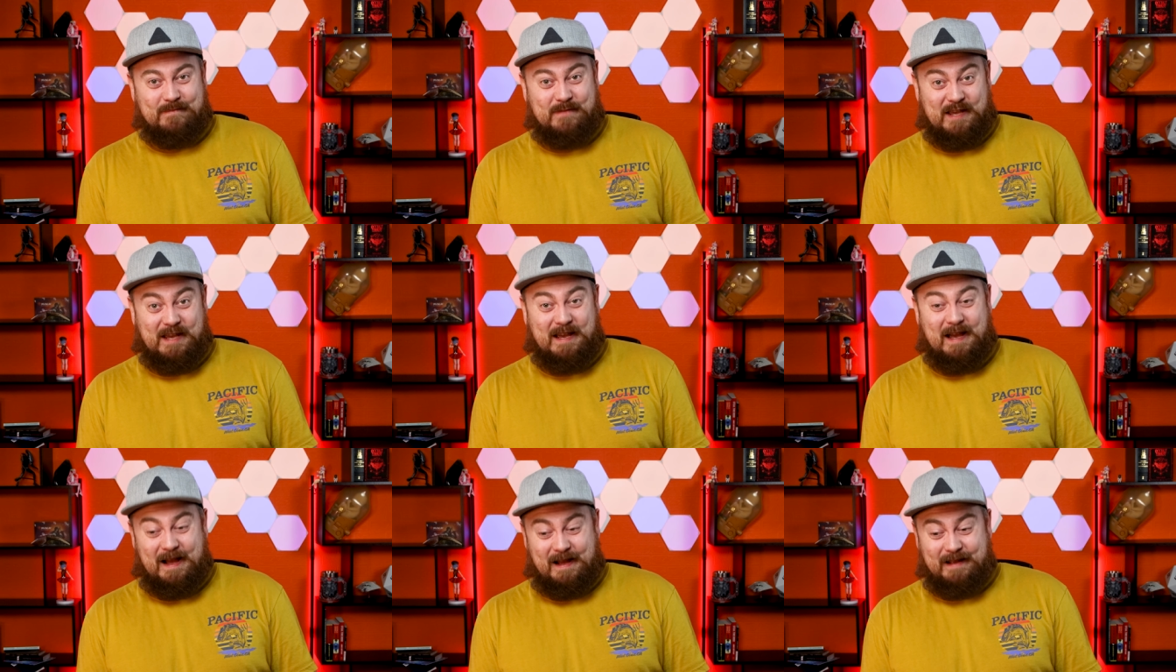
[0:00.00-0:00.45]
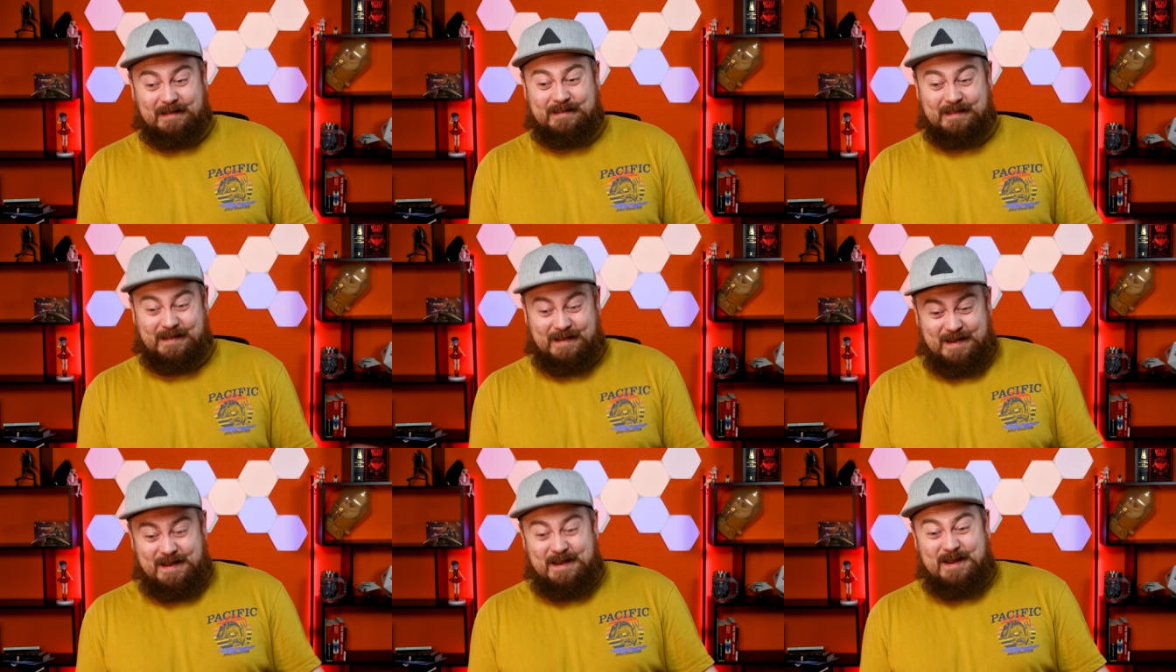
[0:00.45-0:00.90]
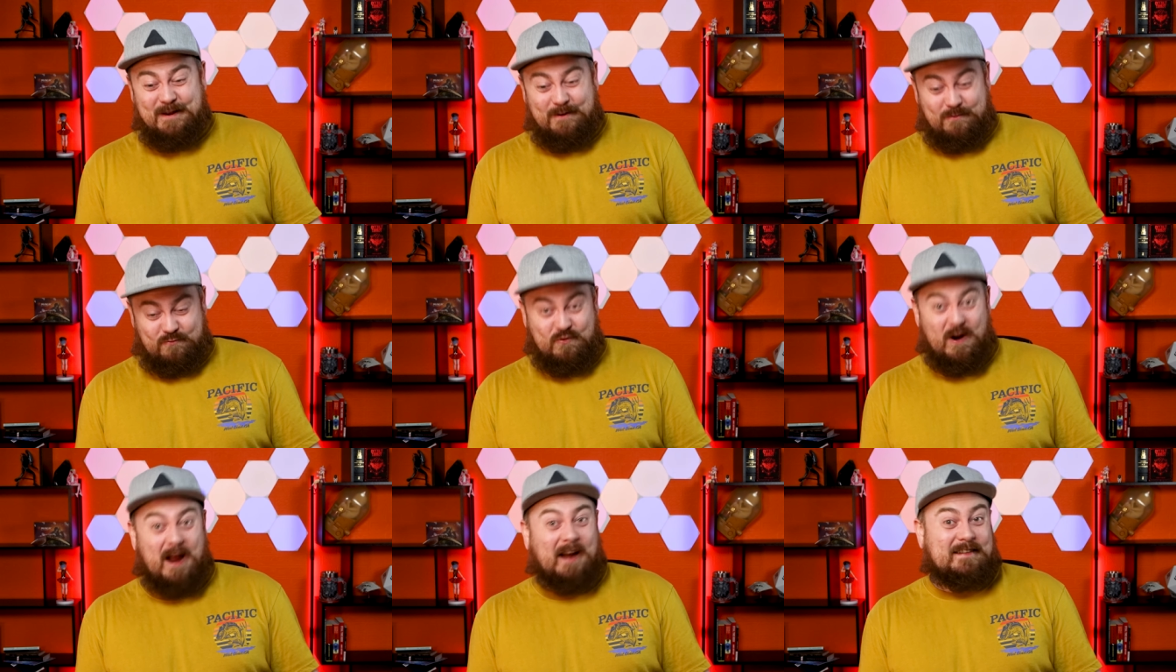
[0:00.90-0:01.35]
They had
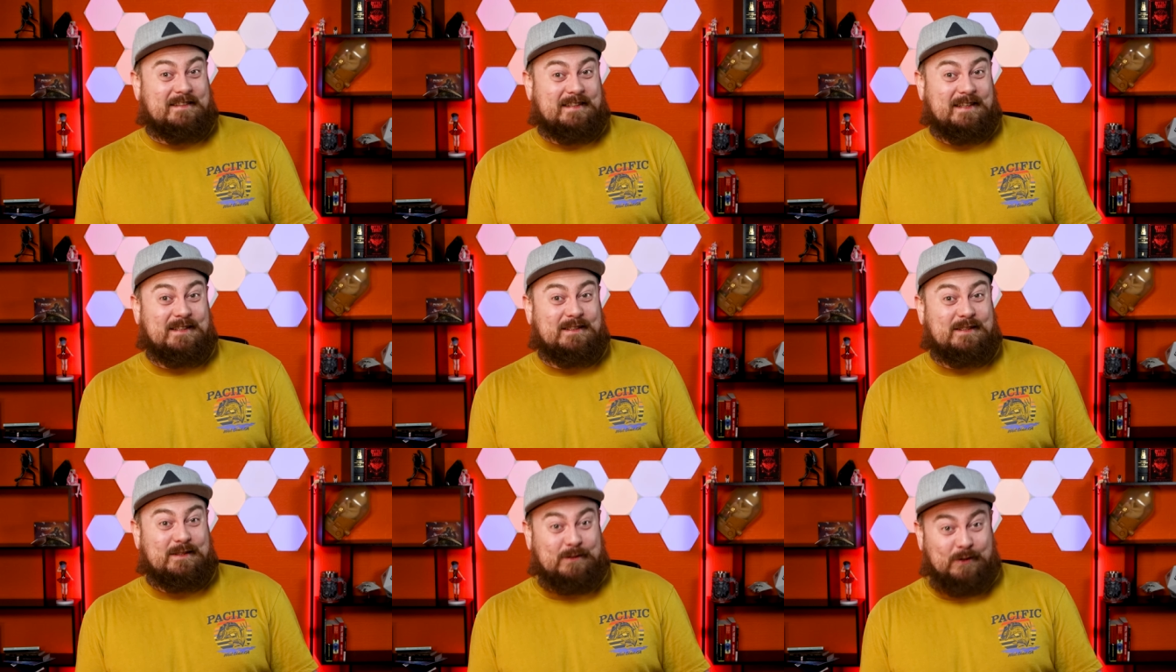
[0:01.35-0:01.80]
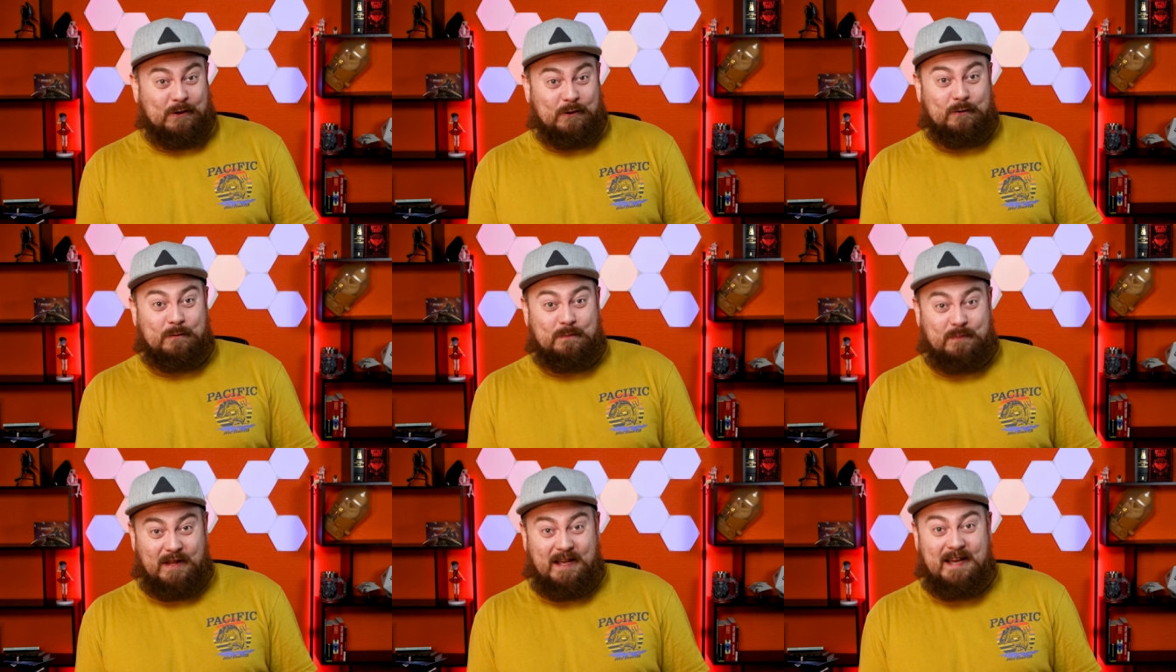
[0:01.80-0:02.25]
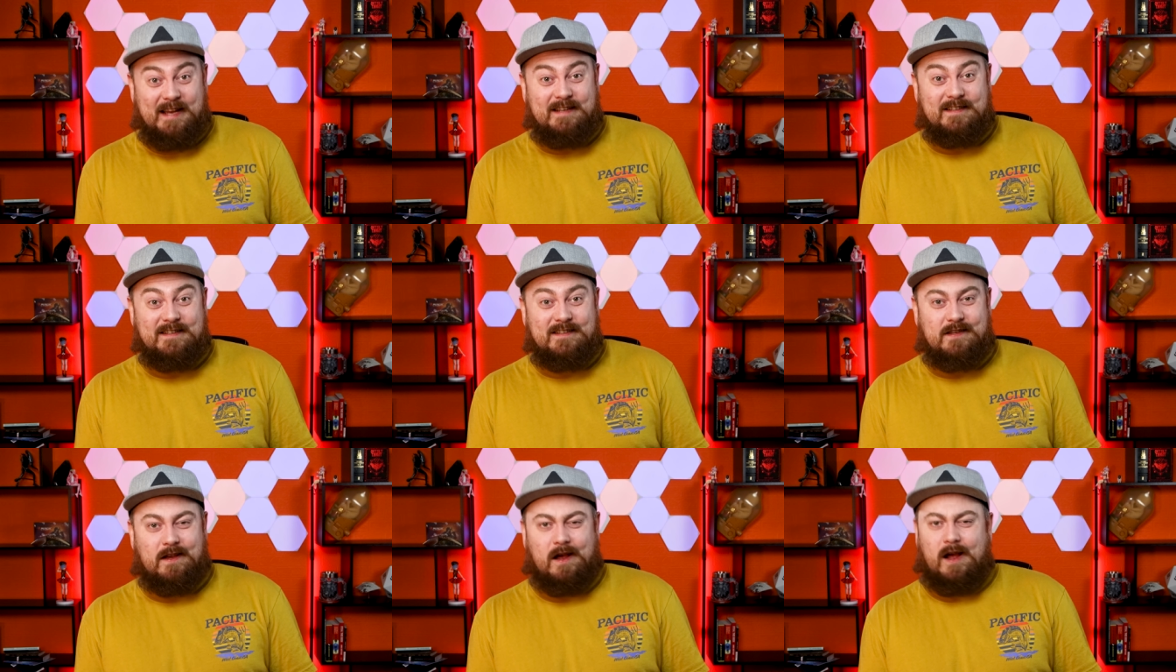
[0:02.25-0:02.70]
rented two
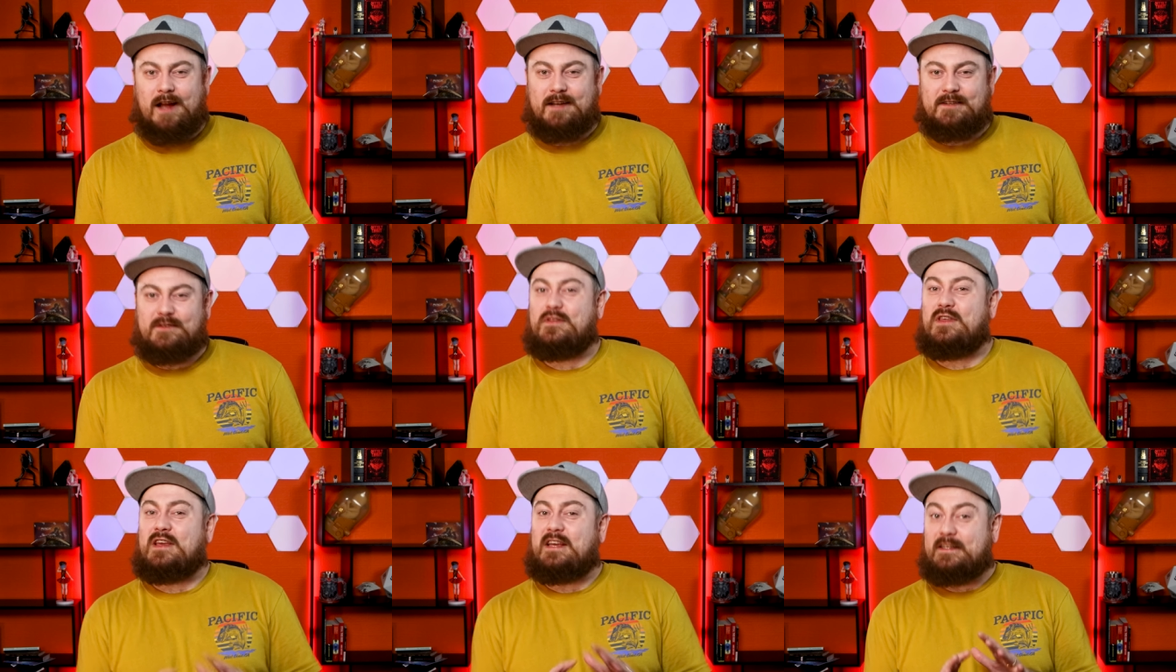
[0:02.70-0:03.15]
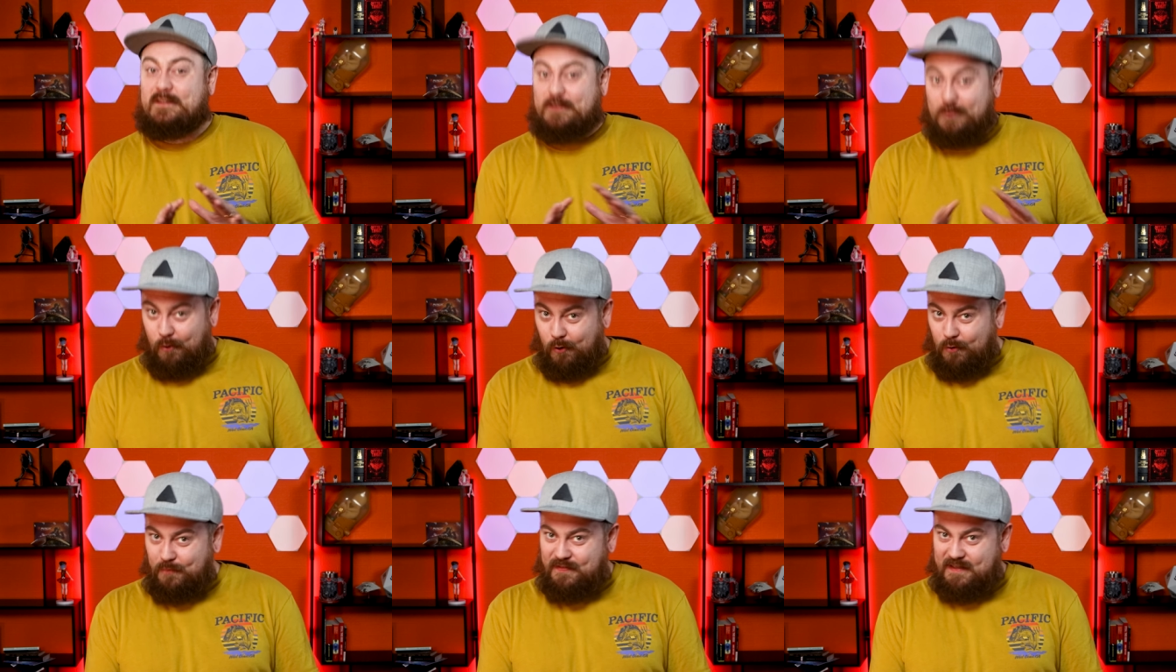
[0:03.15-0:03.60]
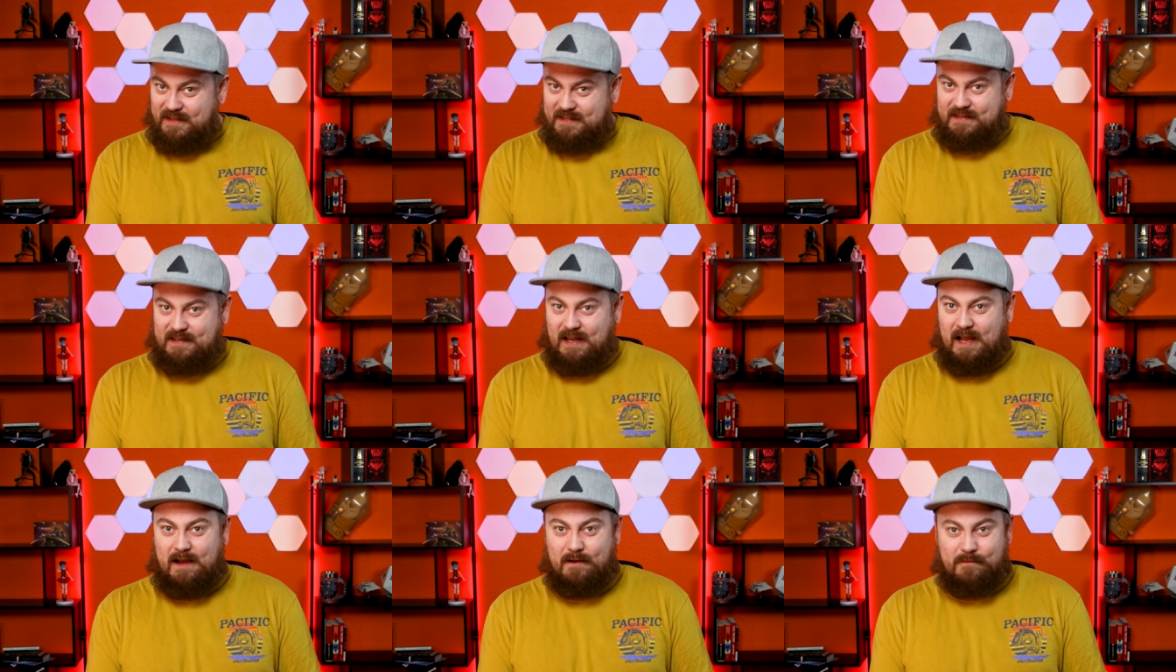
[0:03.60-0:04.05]
planes and they told the
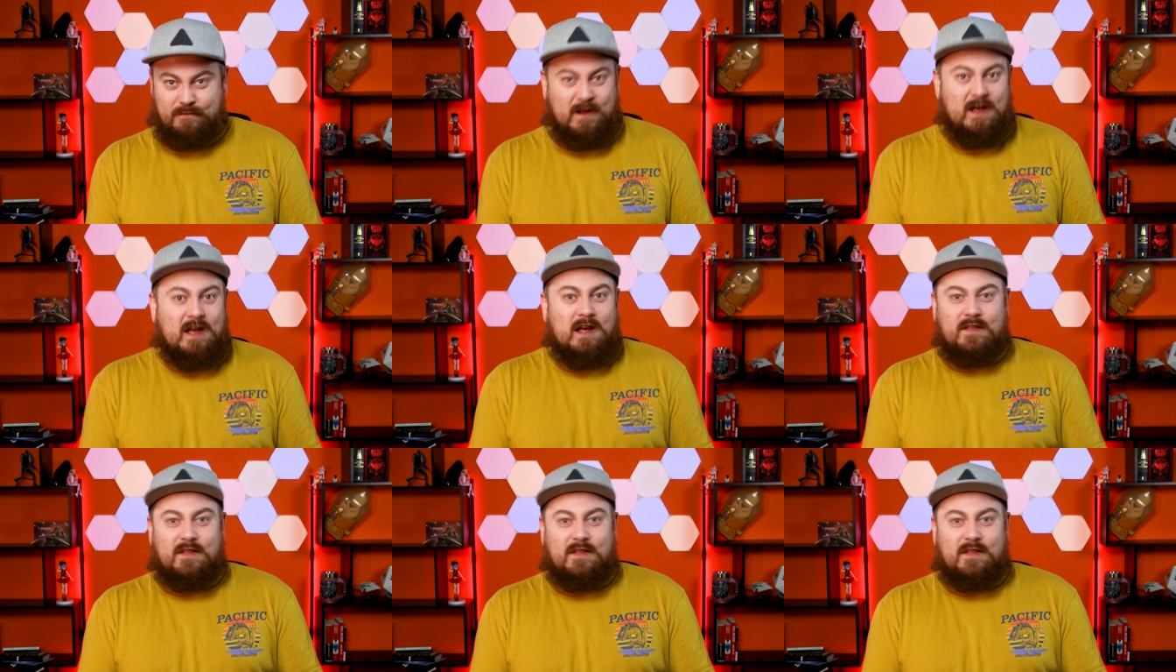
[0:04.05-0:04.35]
staff